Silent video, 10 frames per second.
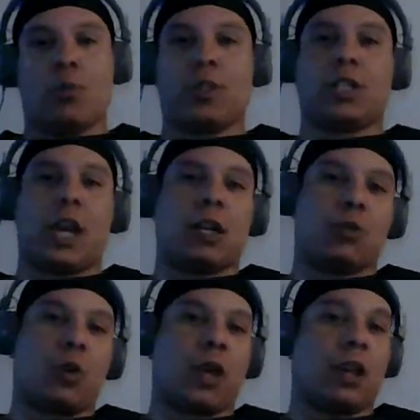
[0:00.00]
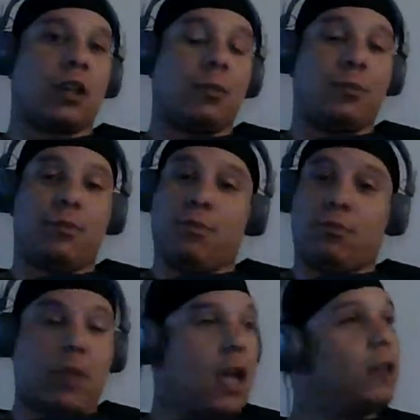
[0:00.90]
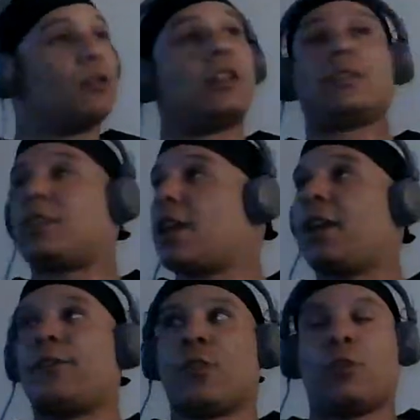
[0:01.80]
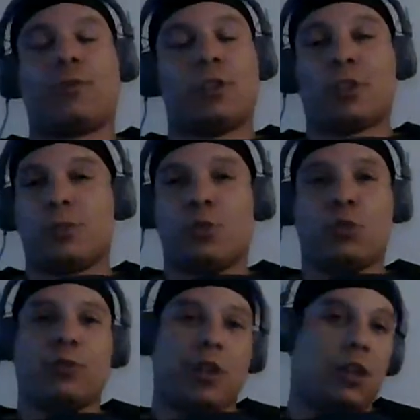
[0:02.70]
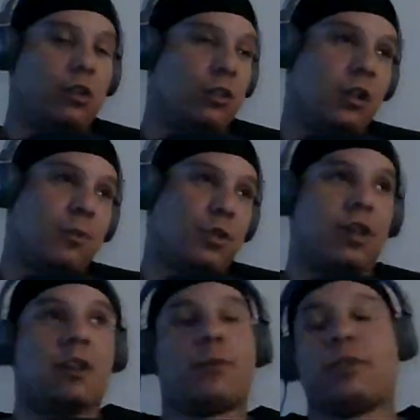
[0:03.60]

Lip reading: Johnny Wayne. I ain't even gonna front his move yet, you know what I'm saying?